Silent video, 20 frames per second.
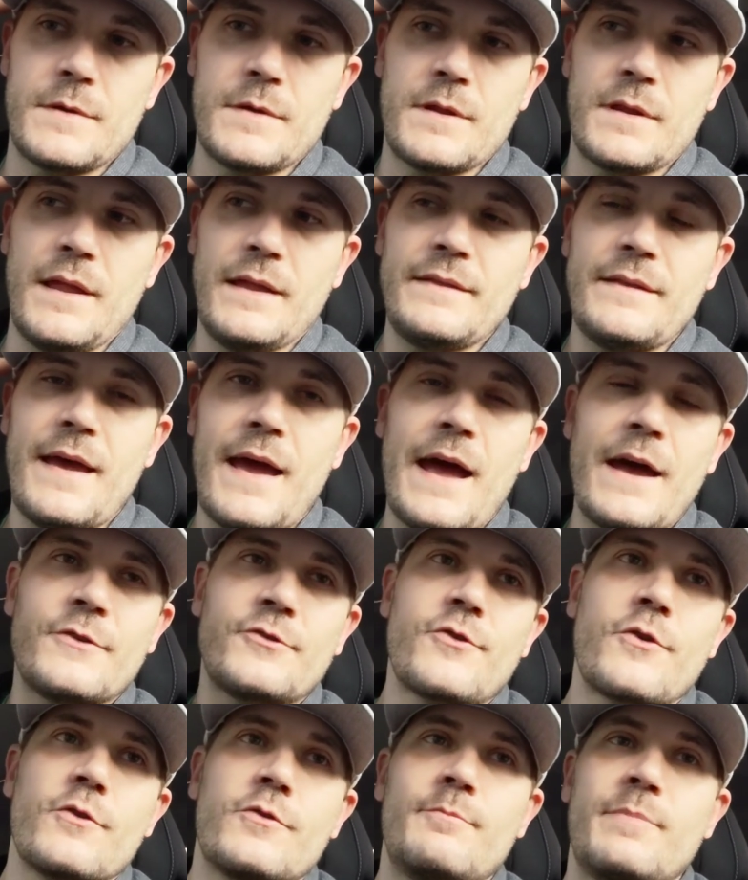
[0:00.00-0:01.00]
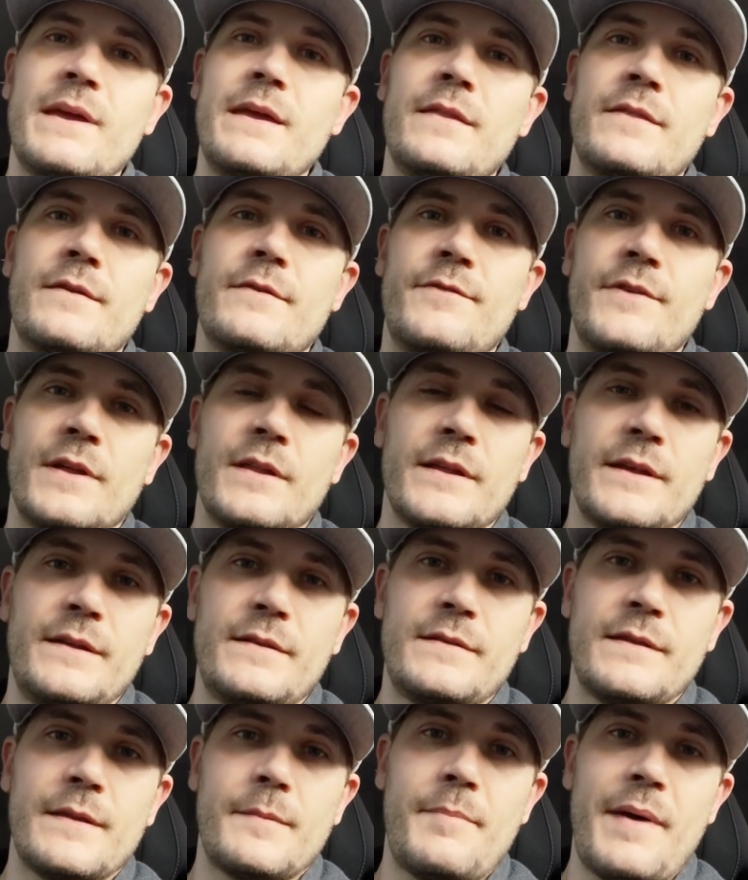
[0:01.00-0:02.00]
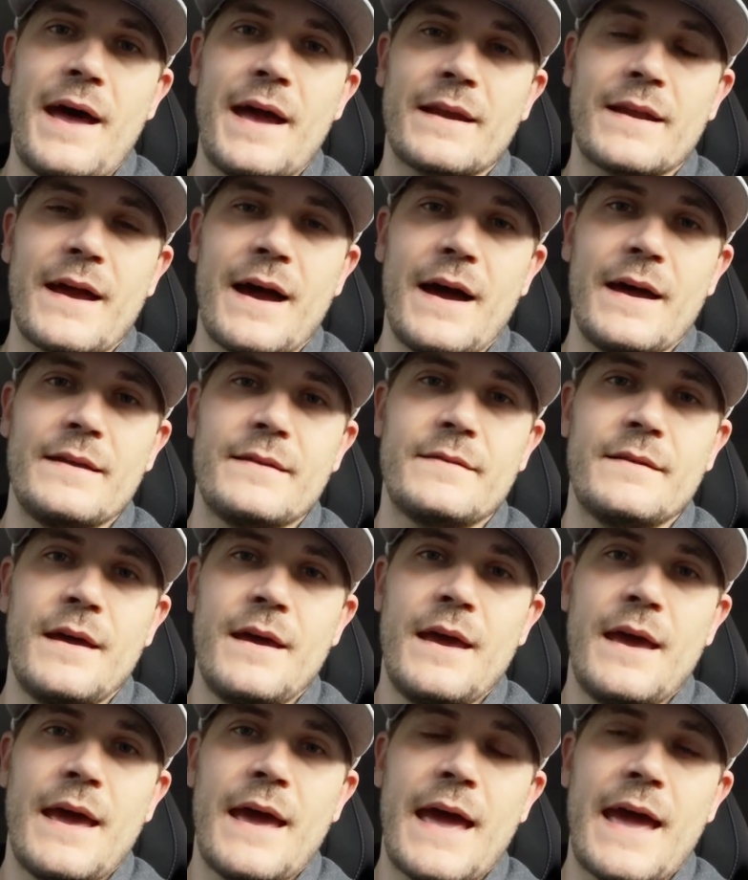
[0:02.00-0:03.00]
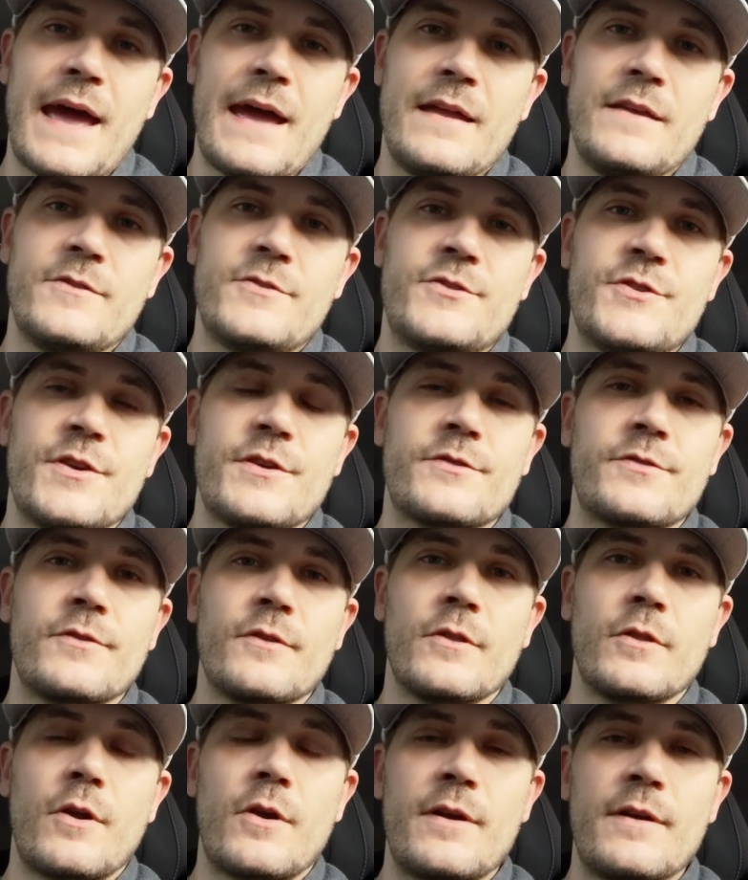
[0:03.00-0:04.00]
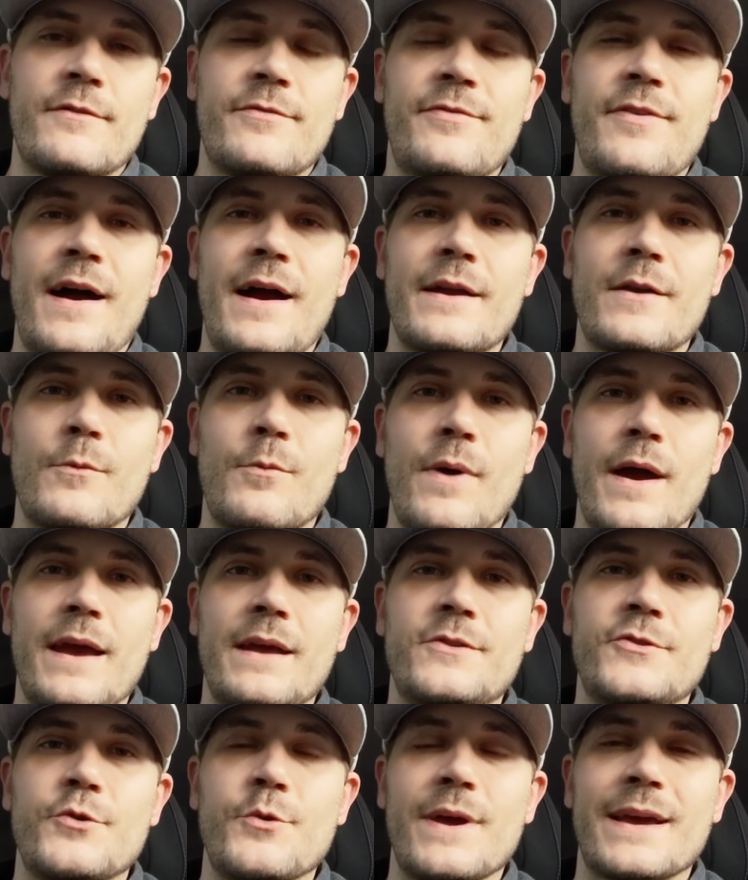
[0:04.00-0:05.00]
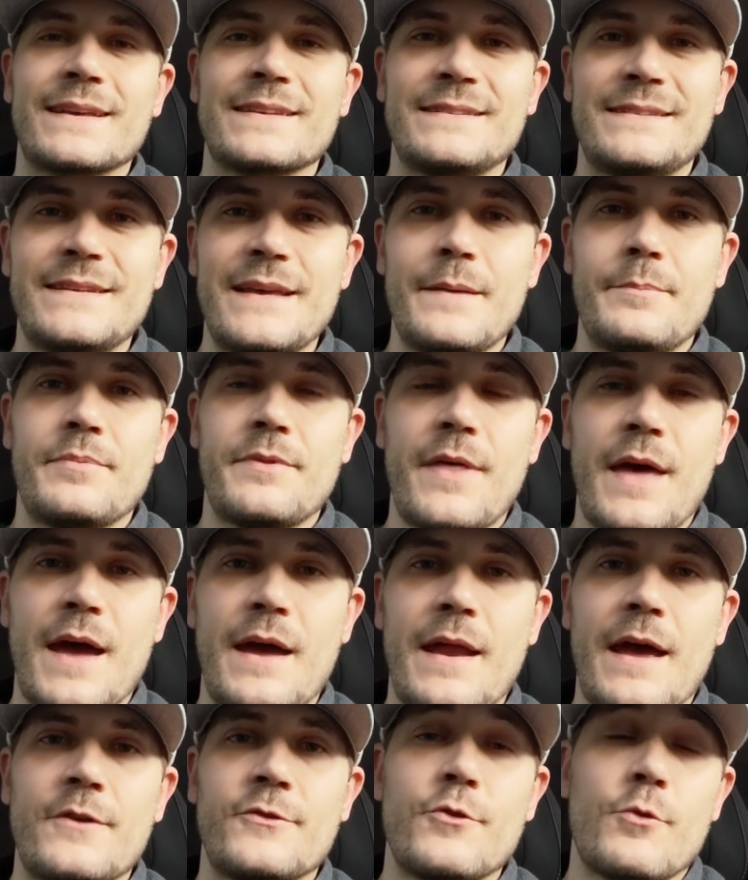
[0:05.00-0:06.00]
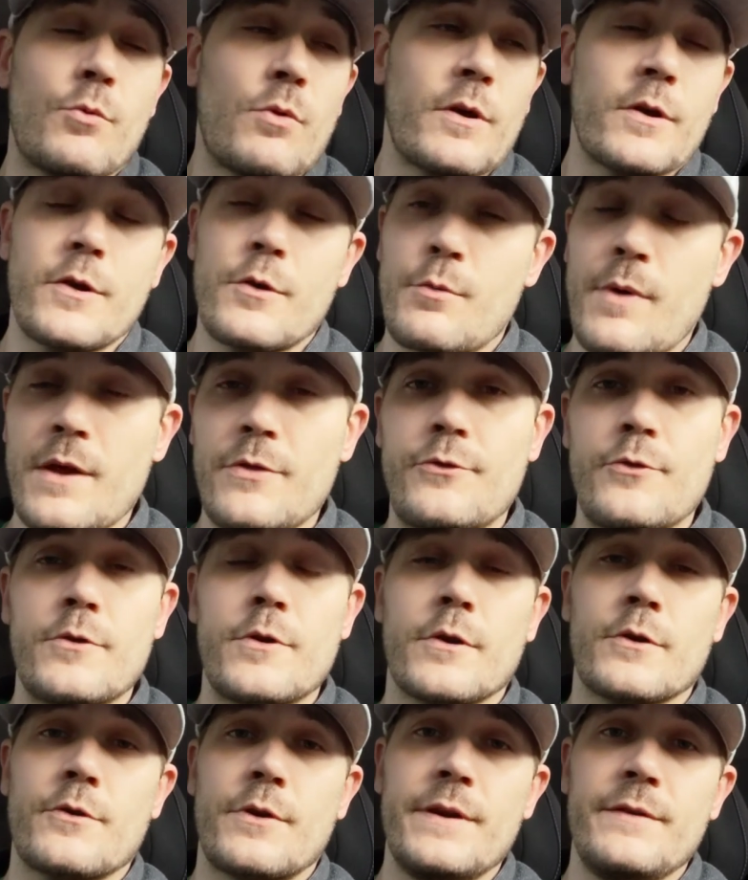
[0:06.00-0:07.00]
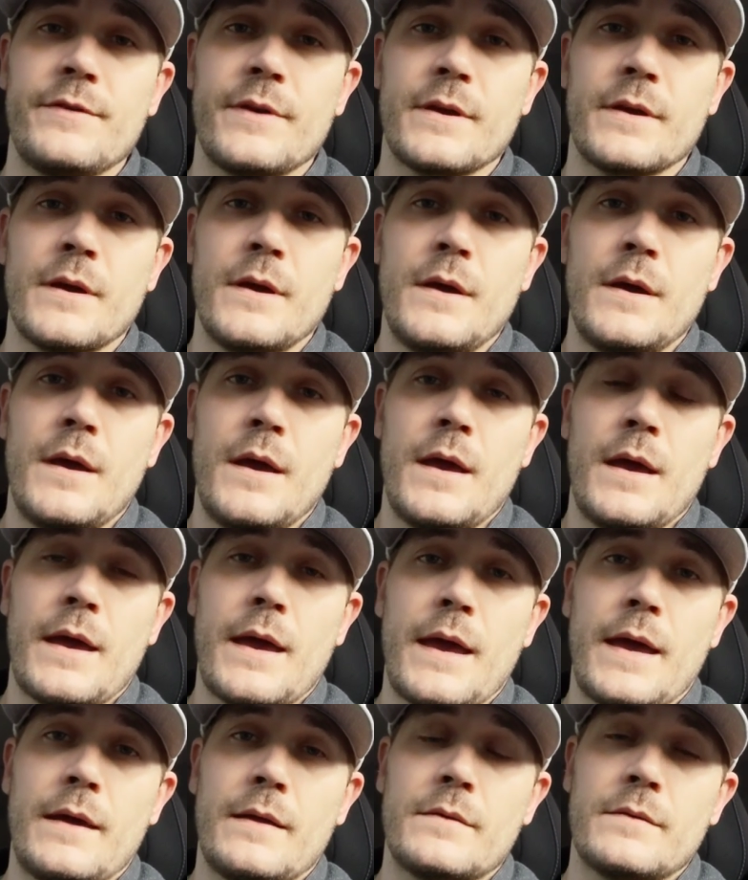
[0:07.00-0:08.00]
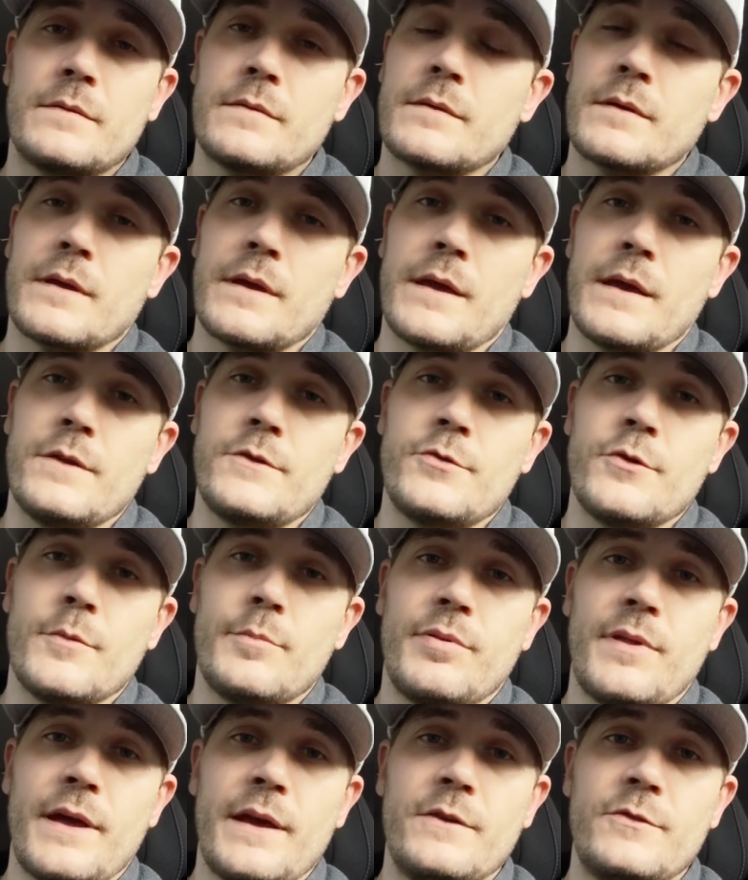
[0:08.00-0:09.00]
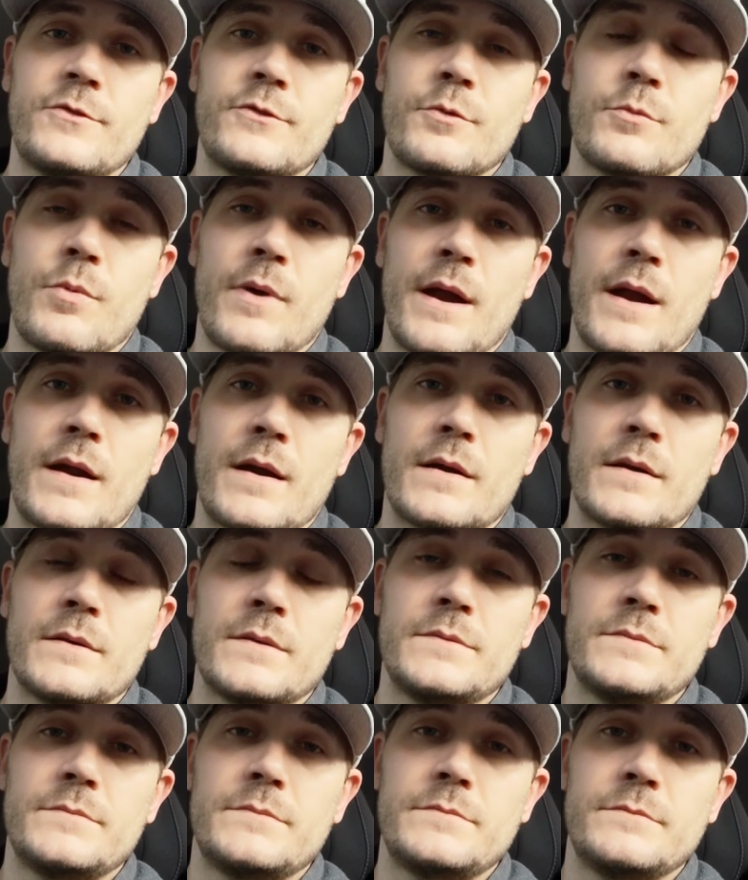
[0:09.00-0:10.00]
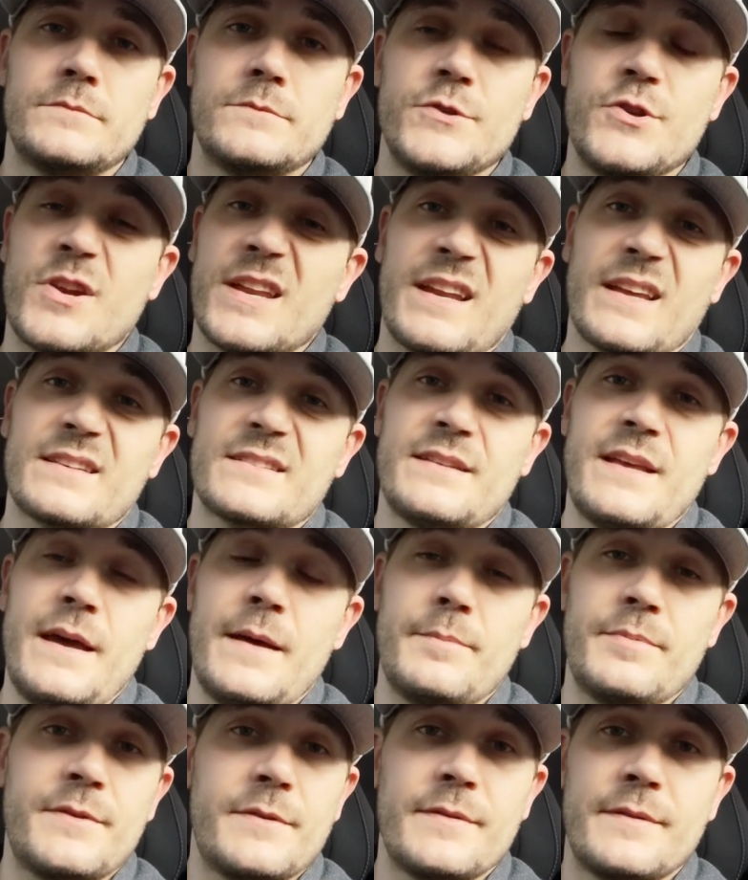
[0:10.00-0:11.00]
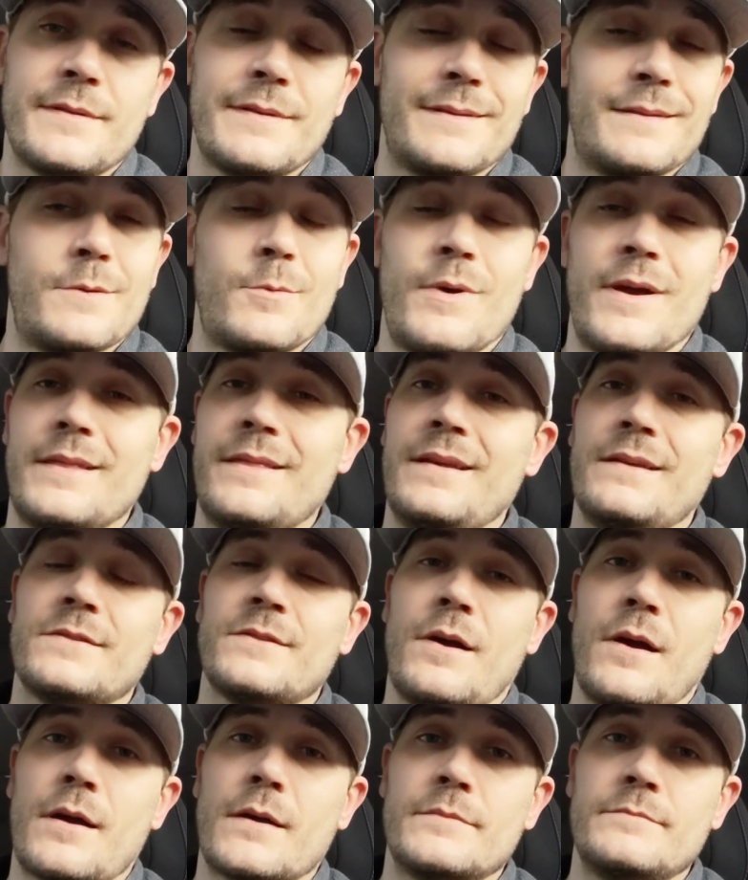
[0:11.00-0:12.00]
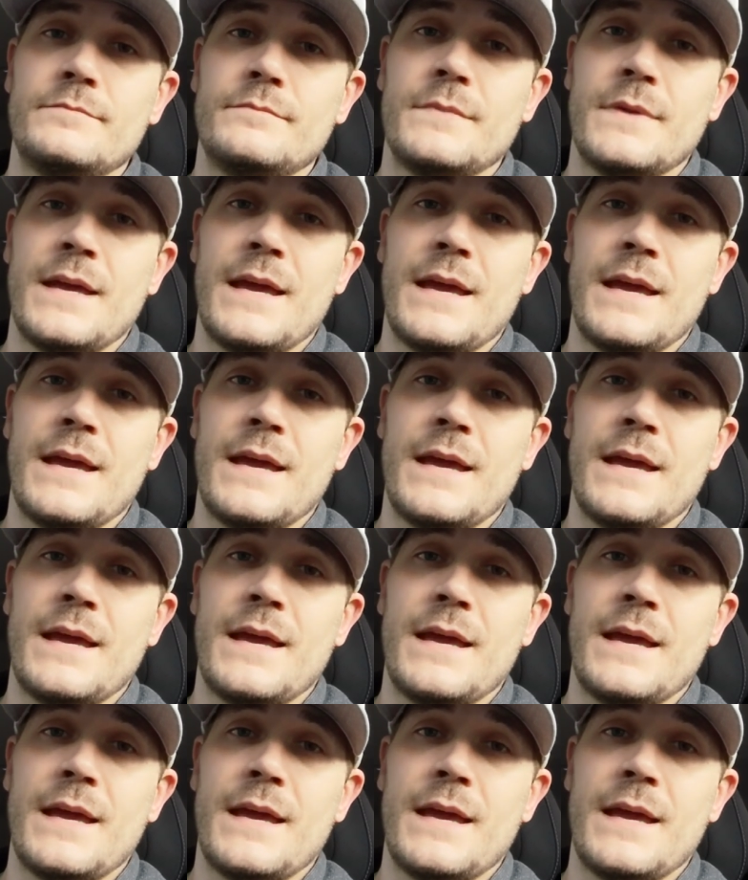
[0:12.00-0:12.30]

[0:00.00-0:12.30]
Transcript: Let the Astros be the villains and the bad guys, and just learn to find a way to accept that as you work your way through your grieving and get to a place to where you can accept the way things are.